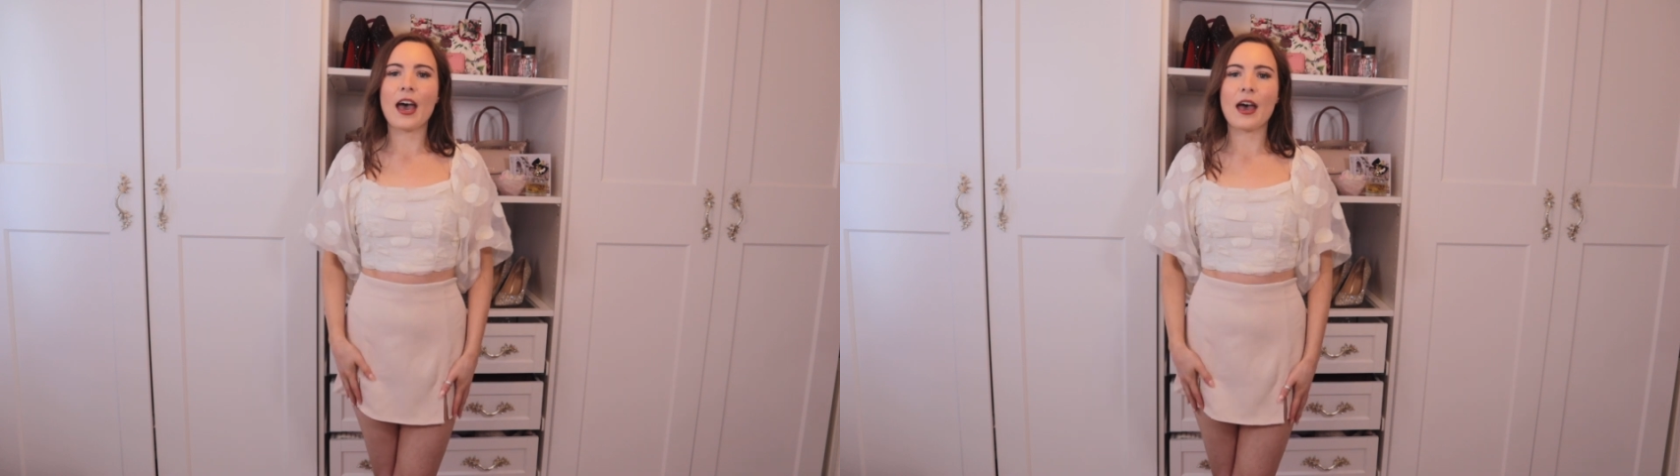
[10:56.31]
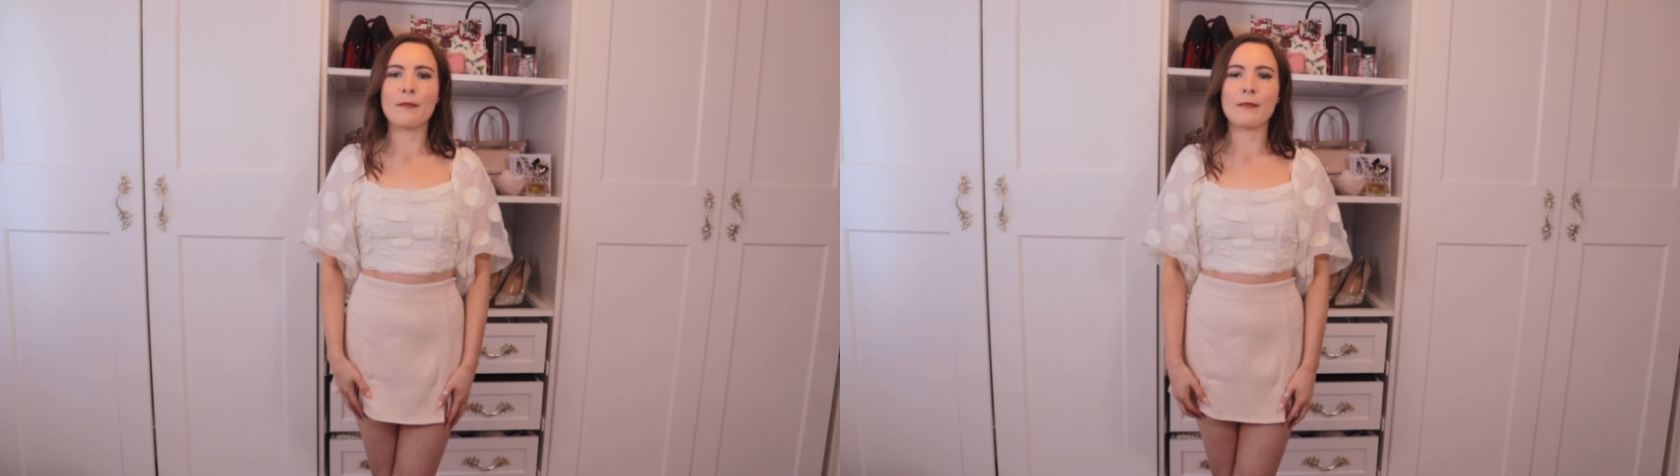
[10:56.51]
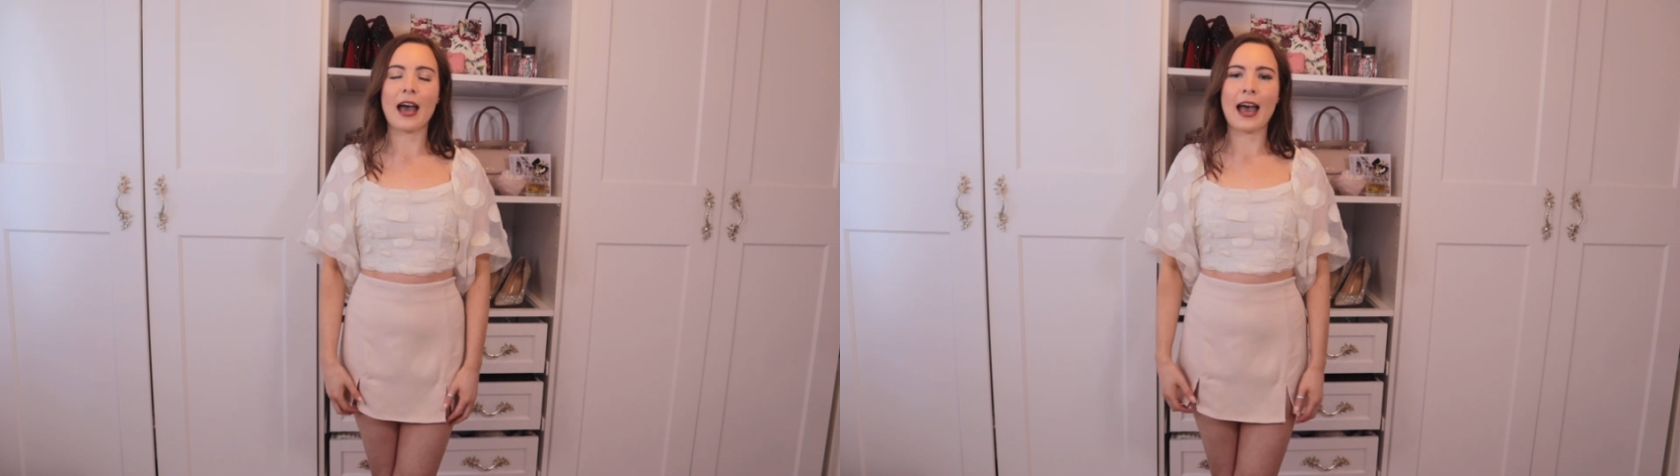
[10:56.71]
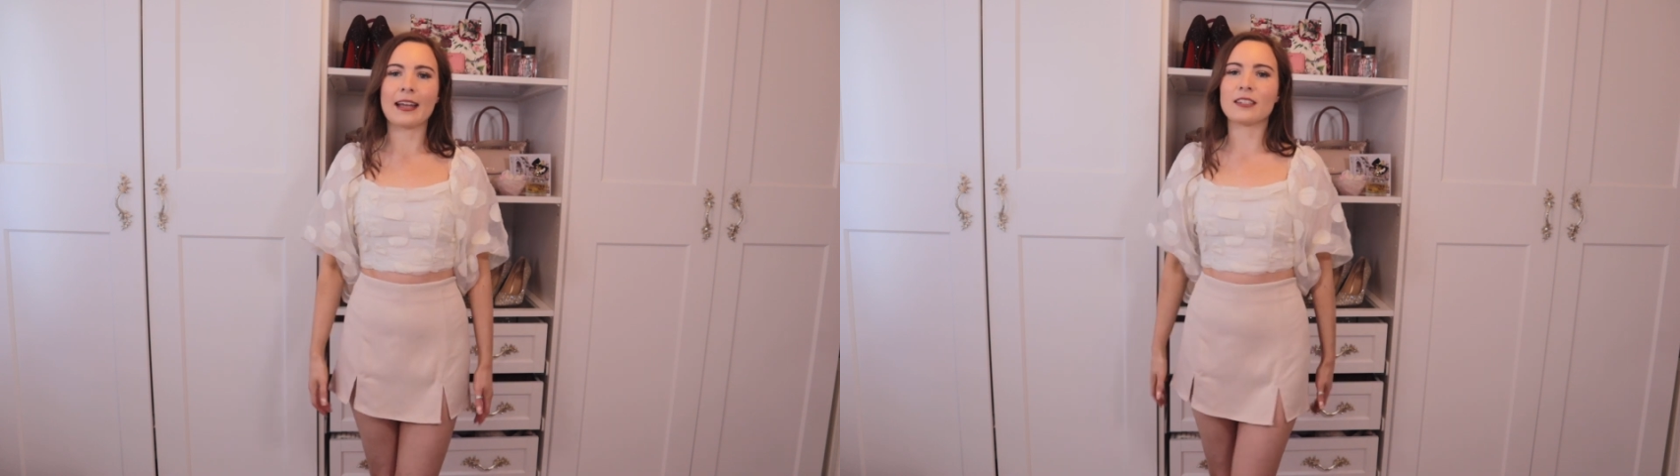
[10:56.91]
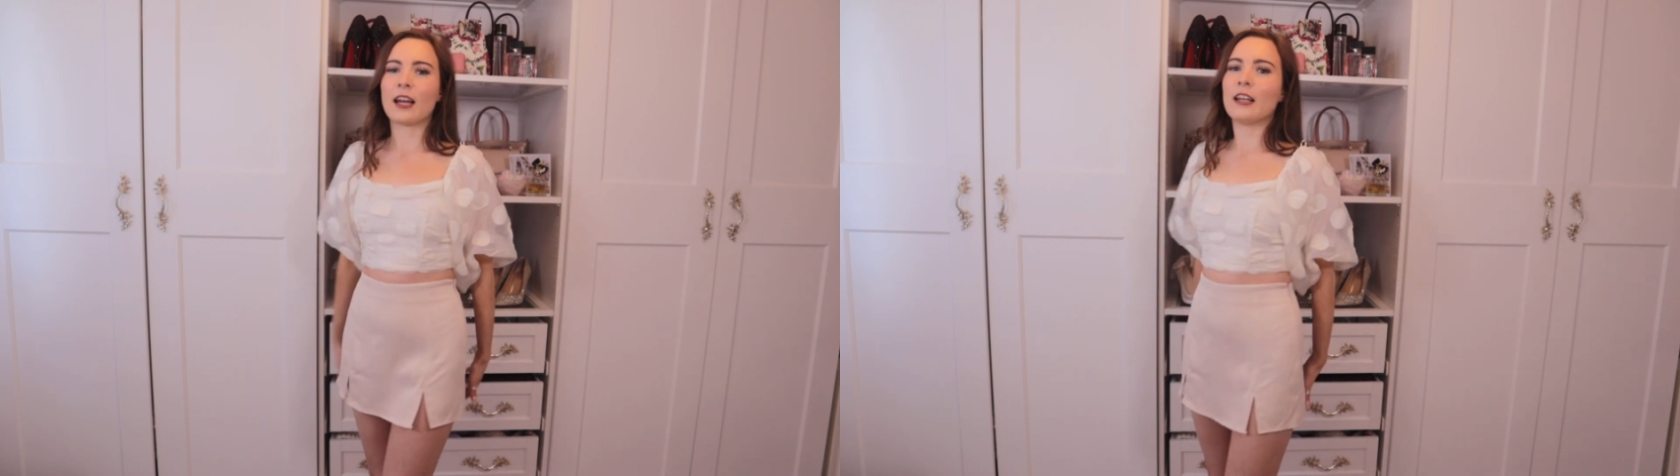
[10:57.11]
And
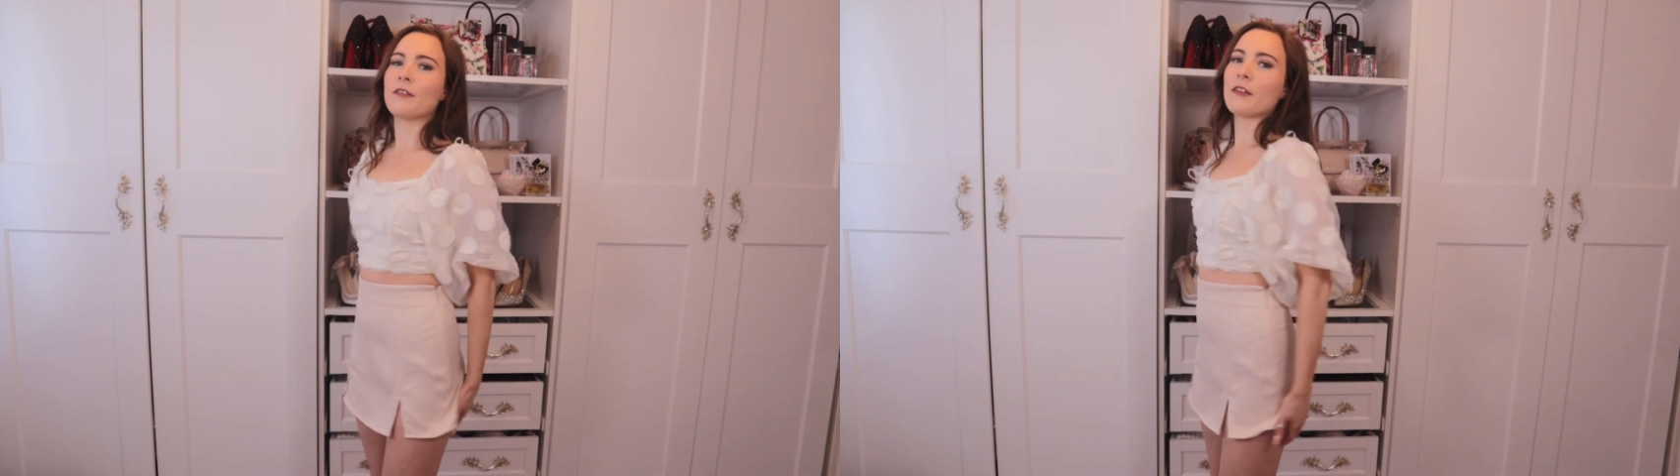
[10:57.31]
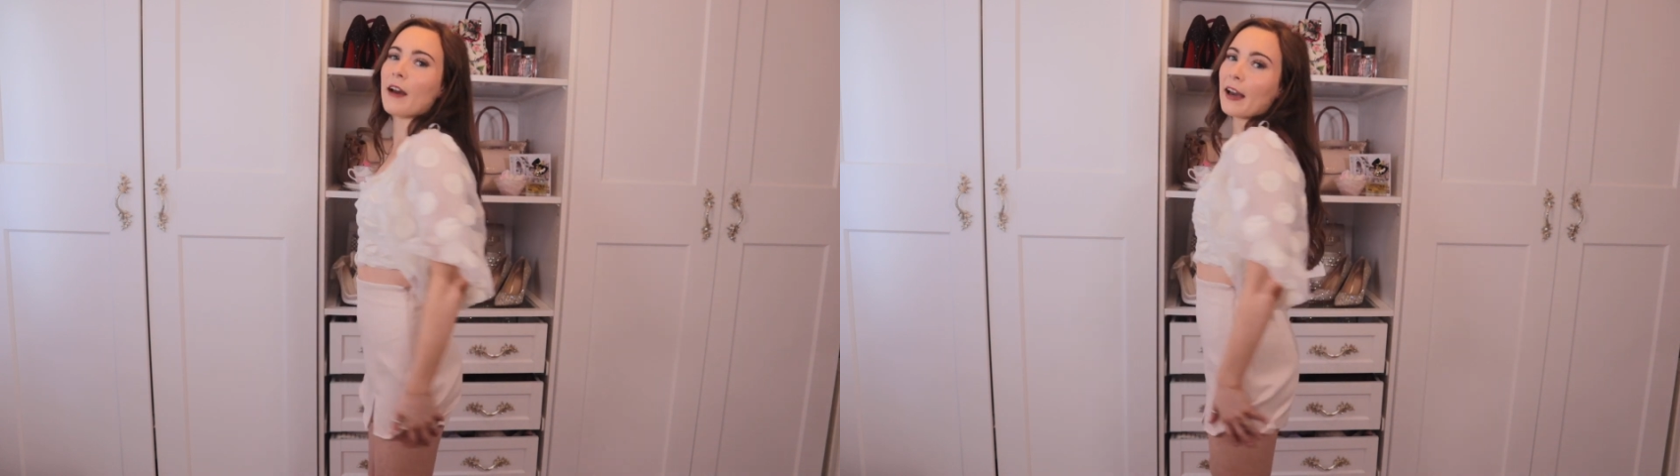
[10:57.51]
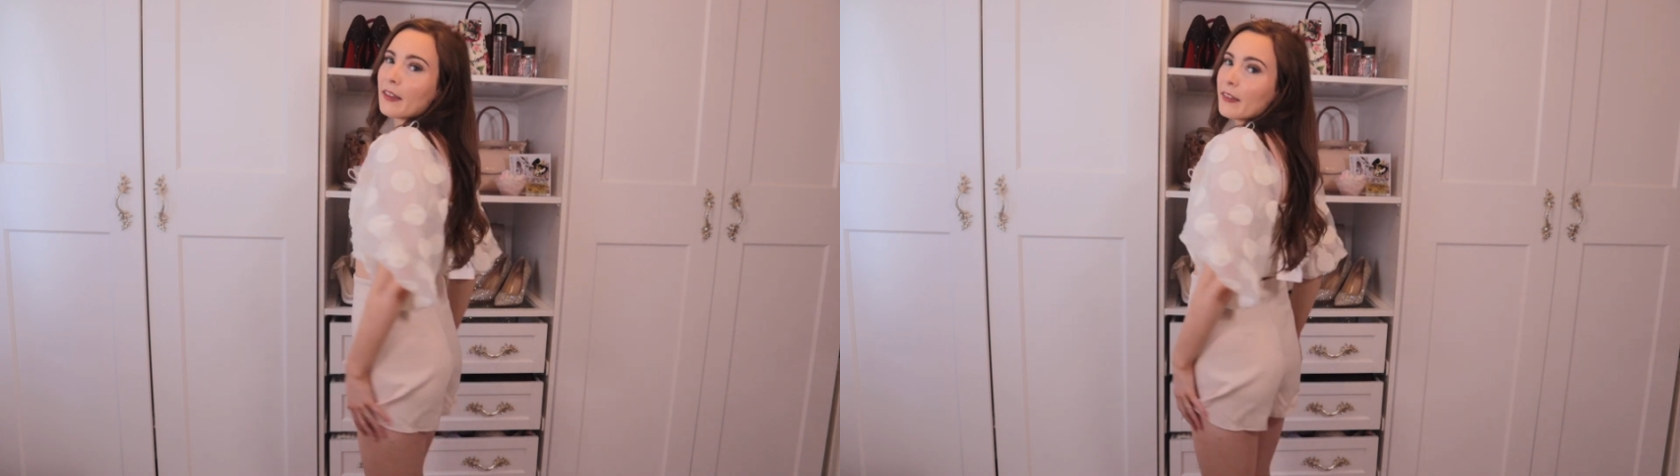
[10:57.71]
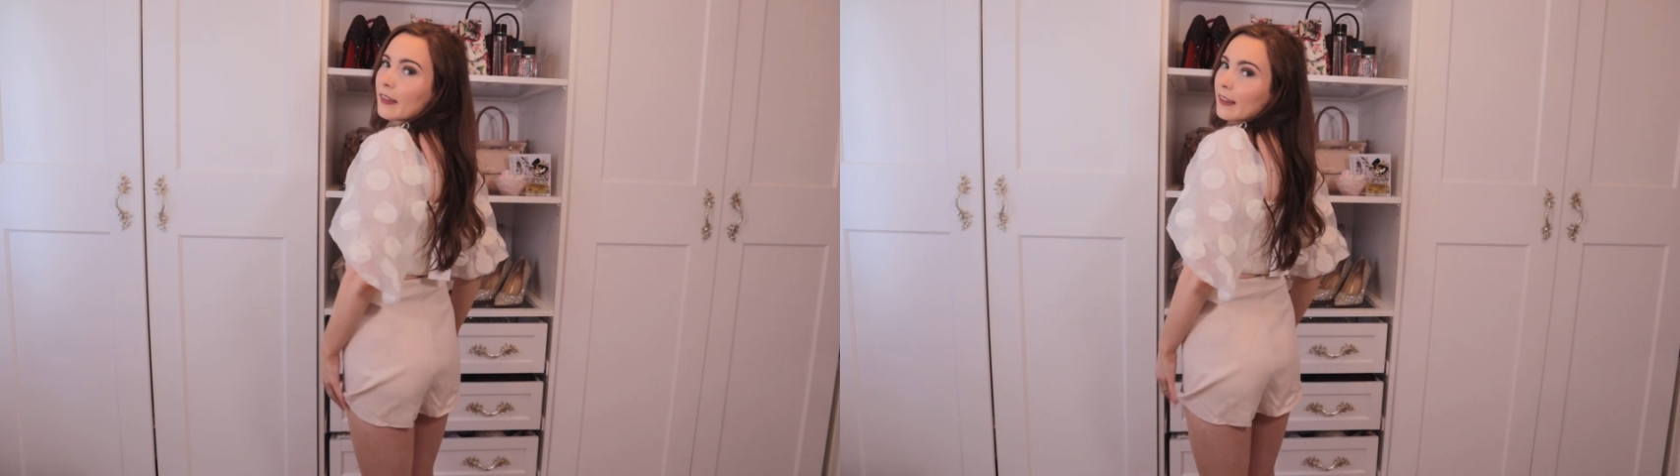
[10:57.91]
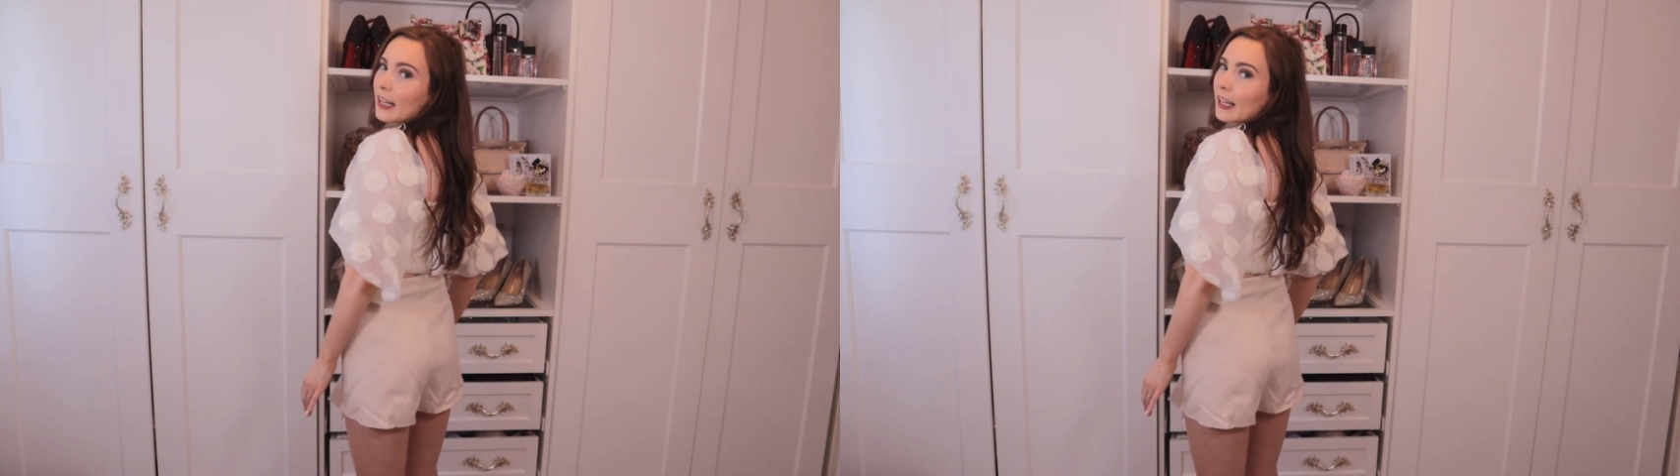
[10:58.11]
I love the fact that